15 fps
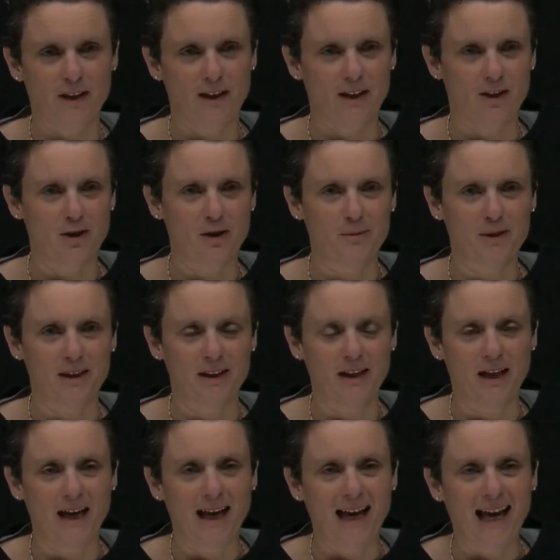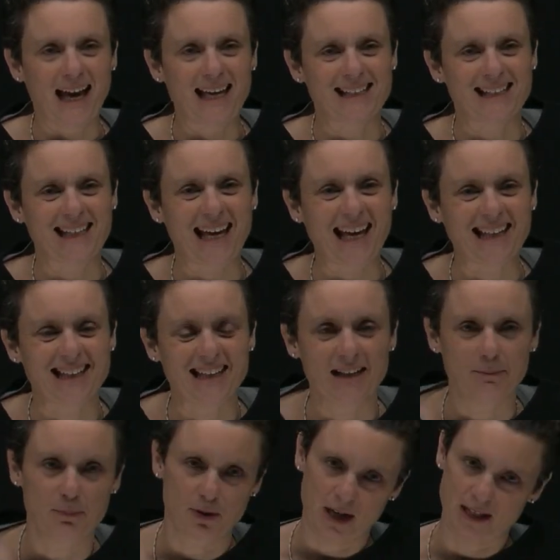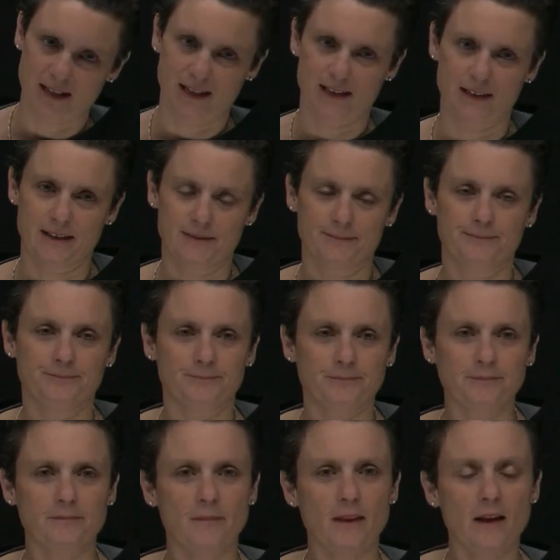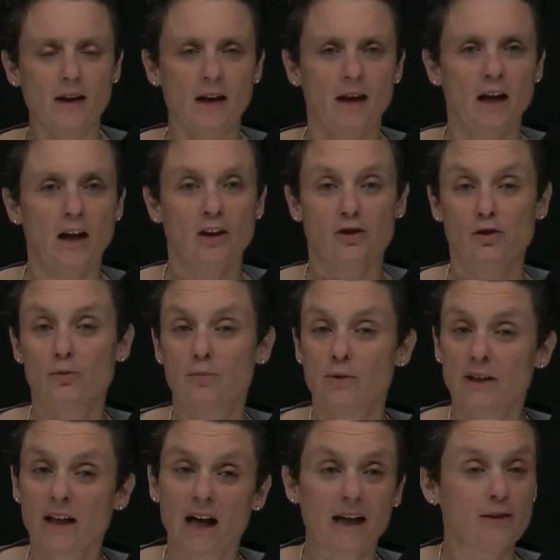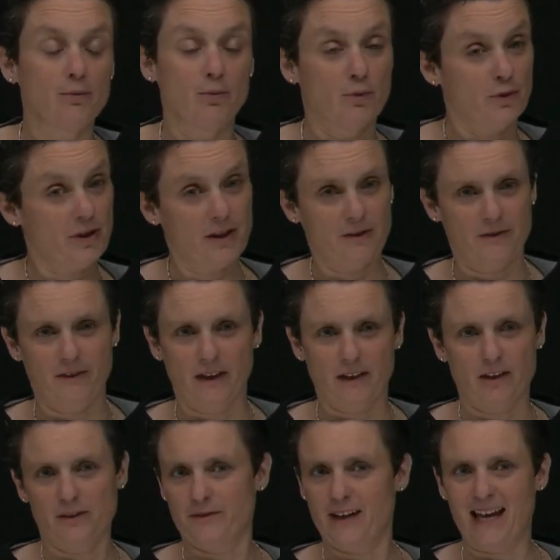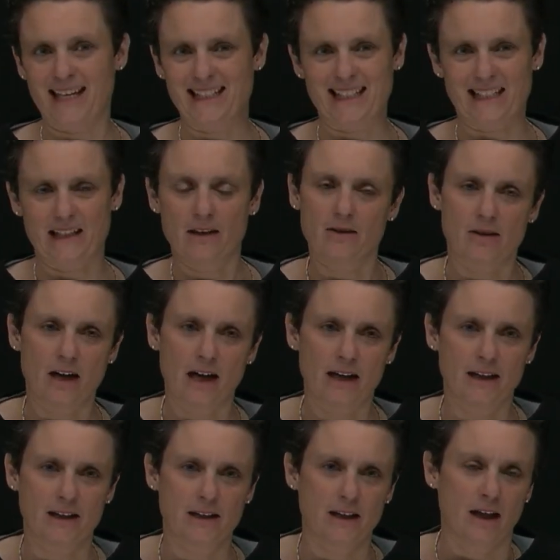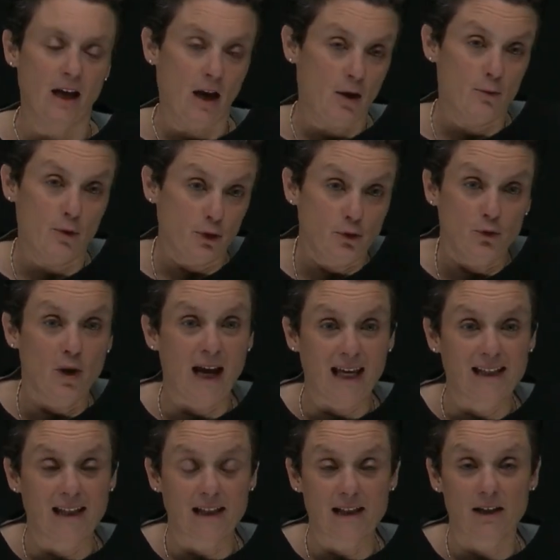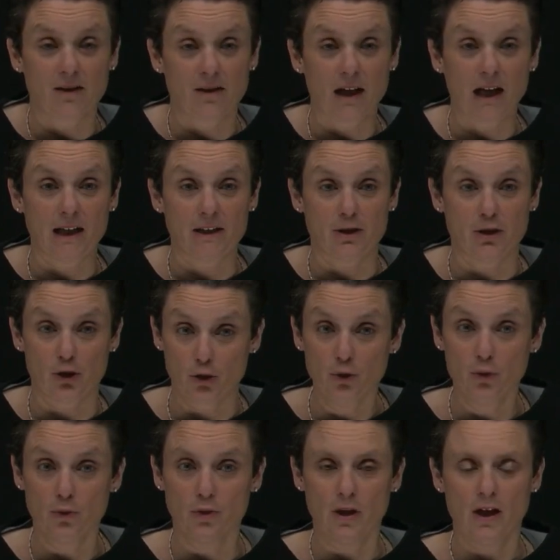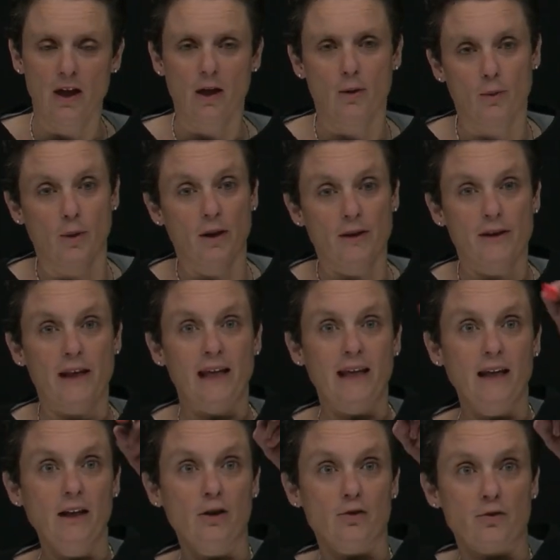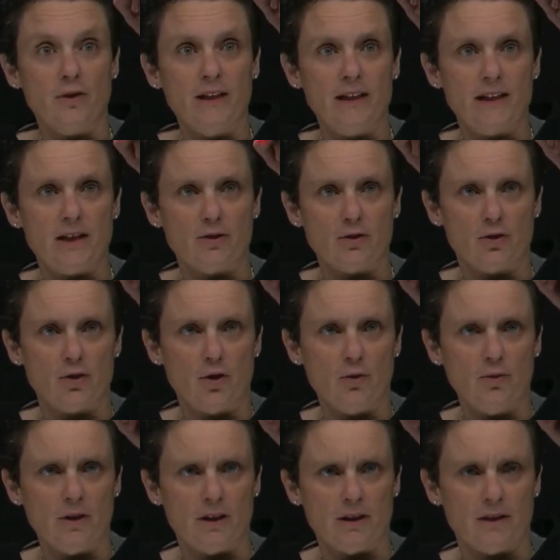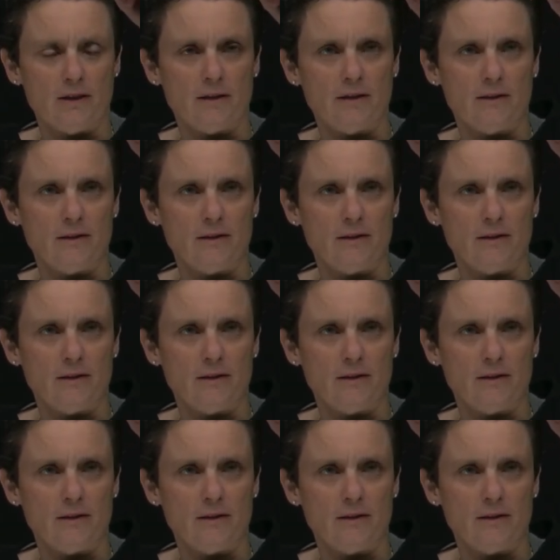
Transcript: fairly commonly as an antidepressant. So what are adverse effects of SSRIs? What do SSRIs do? Well, they increase serotonin